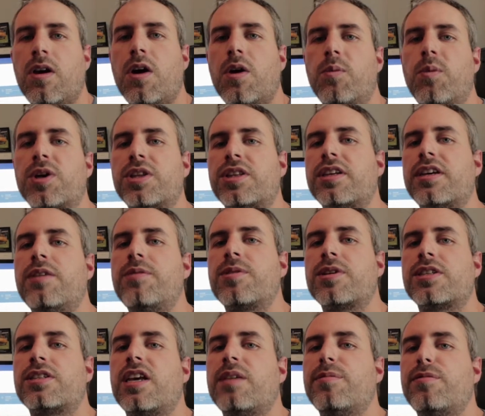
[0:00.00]
One thing I want
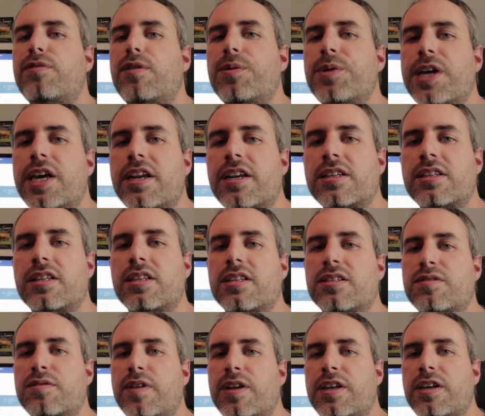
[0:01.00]
to say before we get into
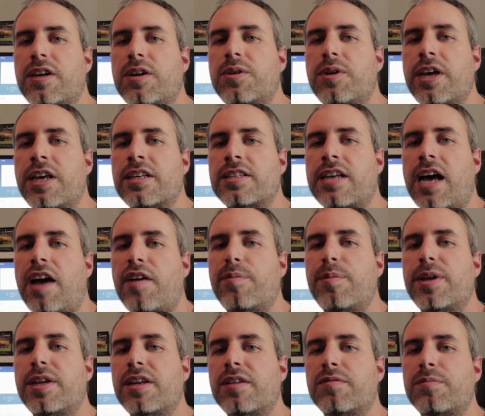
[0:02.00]
this video is I've
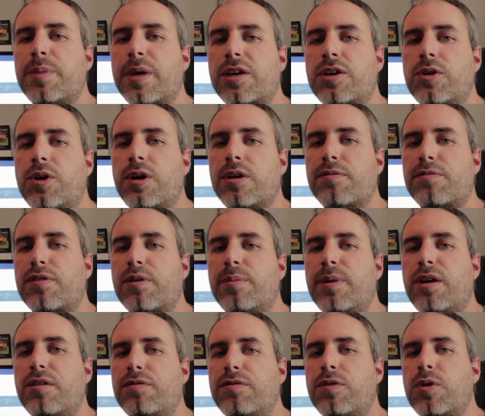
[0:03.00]
been in Bitcoin for
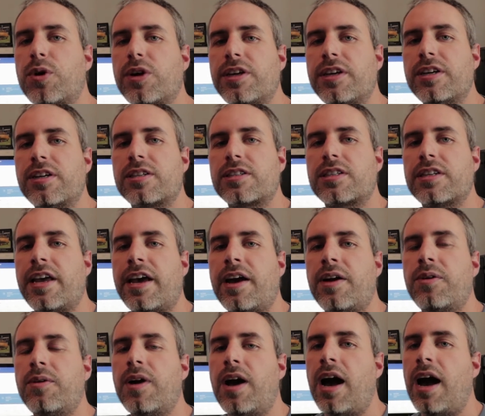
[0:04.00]
about 4 years
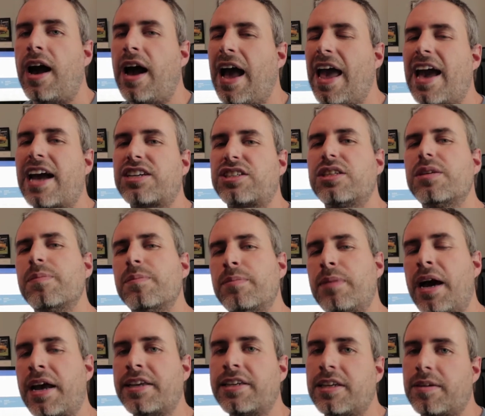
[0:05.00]
now. I actually
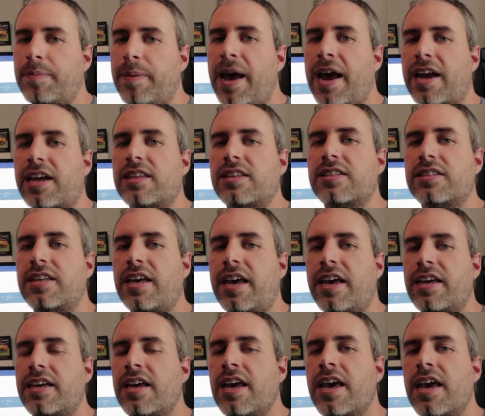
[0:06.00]
mined it back in the
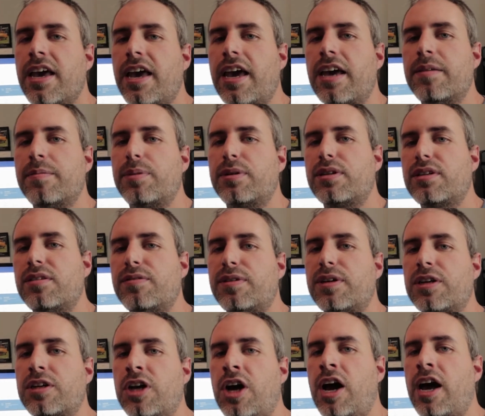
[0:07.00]
day, and believe it
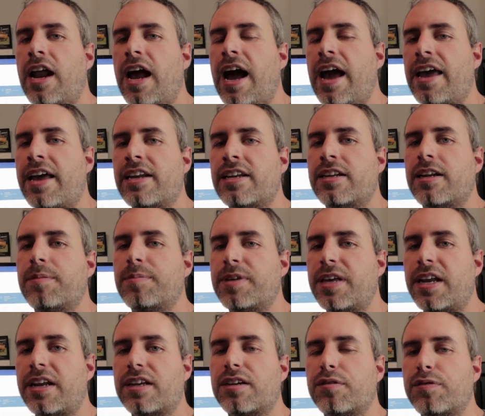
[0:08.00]
or not, I ended up
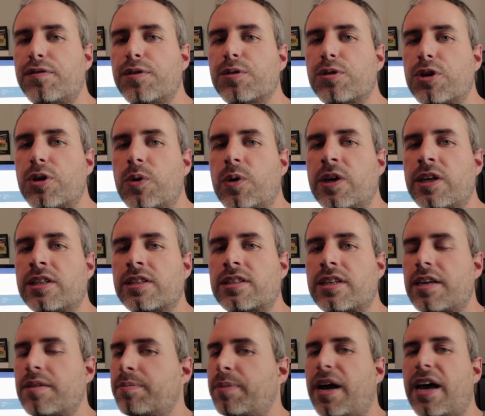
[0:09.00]
getting a few coins
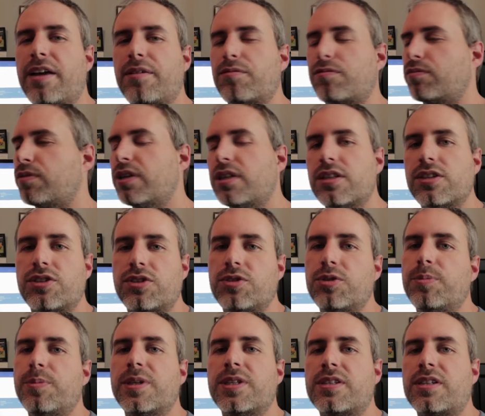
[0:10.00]
and buying really
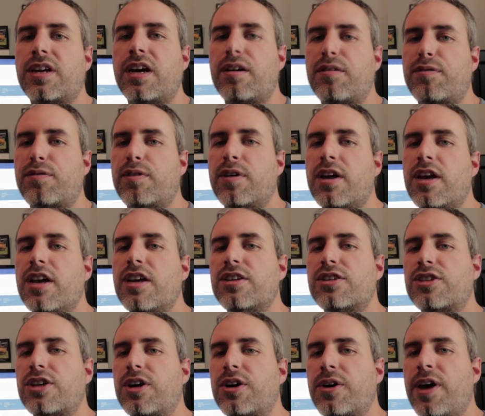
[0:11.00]
stupid stuff.
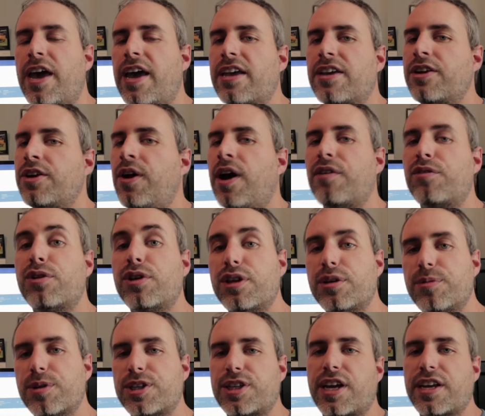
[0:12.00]
So hey, I really
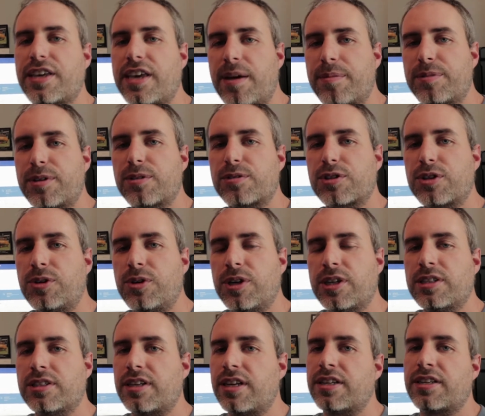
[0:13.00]
wish I kept those
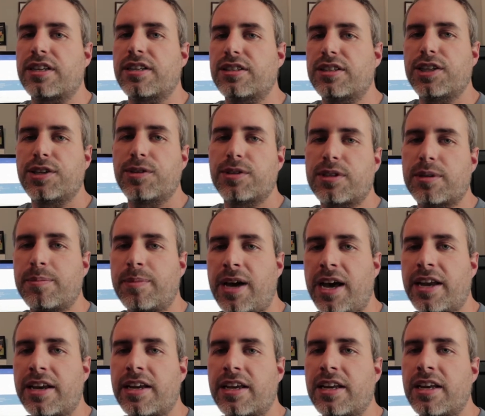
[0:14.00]
coins and continued to
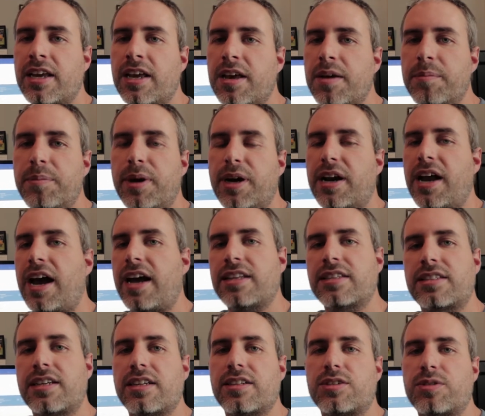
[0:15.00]
mine it, but
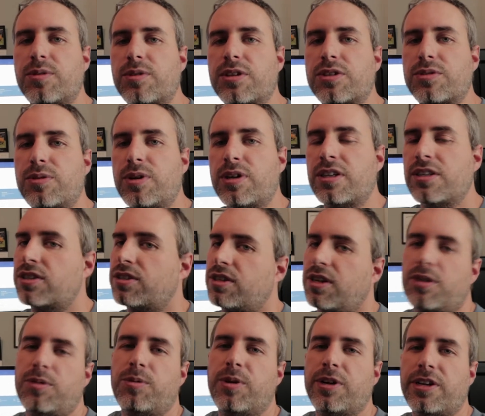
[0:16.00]
hindsight's 2020,
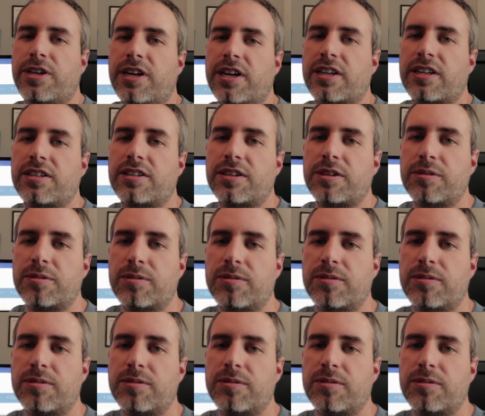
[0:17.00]
so what are you gonna do?